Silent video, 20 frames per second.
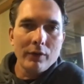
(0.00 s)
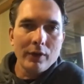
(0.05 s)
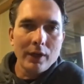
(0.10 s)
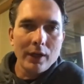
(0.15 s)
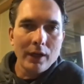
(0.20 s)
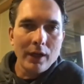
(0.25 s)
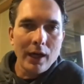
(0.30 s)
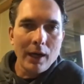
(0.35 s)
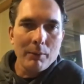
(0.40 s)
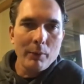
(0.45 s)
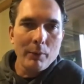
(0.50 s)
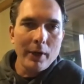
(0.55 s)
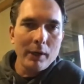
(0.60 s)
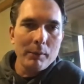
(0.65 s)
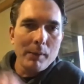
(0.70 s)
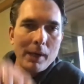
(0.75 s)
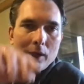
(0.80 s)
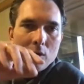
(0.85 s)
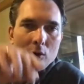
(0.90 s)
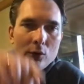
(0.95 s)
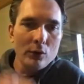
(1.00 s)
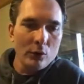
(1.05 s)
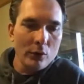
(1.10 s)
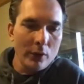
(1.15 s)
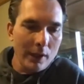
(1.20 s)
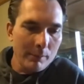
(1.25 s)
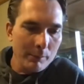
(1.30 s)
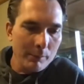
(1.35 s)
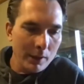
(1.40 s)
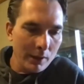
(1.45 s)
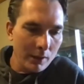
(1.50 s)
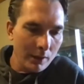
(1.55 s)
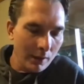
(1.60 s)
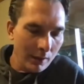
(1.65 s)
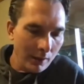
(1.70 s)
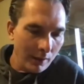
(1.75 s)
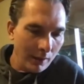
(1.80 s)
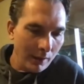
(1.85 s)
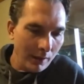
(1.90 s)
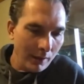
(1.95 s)
I'm wearing my Lululemon
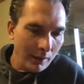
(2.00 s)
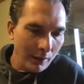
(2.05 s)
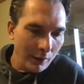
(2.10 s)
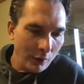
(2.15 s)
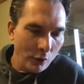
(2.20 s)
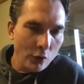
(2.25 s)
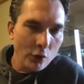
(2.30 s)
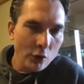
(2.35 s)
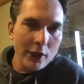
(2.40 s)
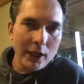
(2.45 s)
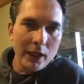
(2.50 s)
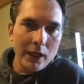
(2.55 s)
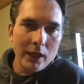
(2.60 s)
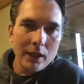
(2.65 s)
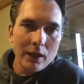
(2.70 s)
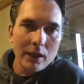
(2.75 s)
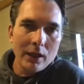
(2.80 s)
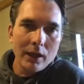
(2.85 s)
hoodie,